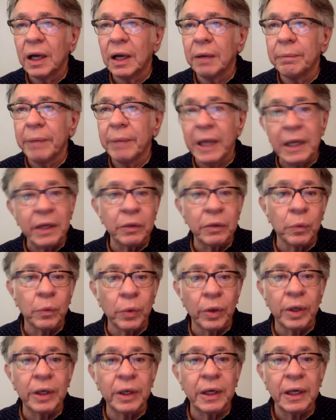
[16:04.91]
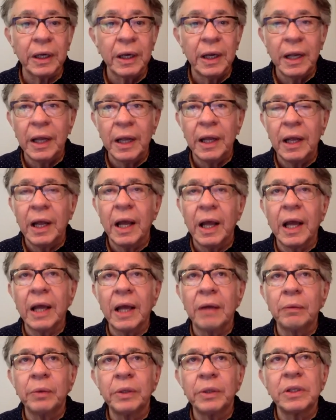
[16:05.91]
make it work,
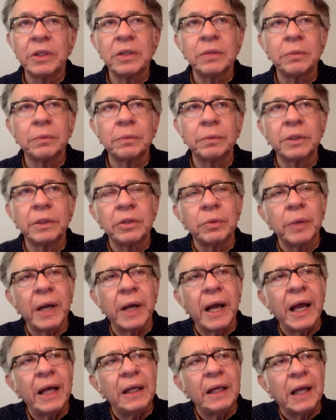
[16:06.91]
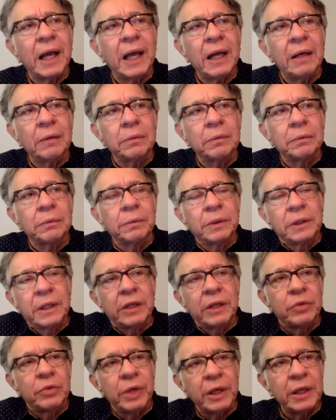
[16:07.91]
and which is which is what I had kind of with the
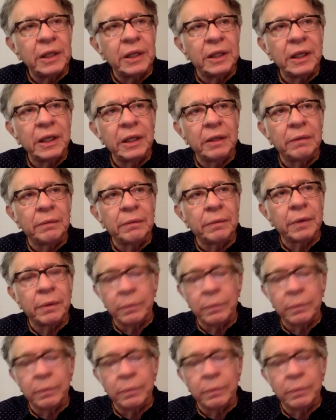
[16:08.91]
intriguing thing in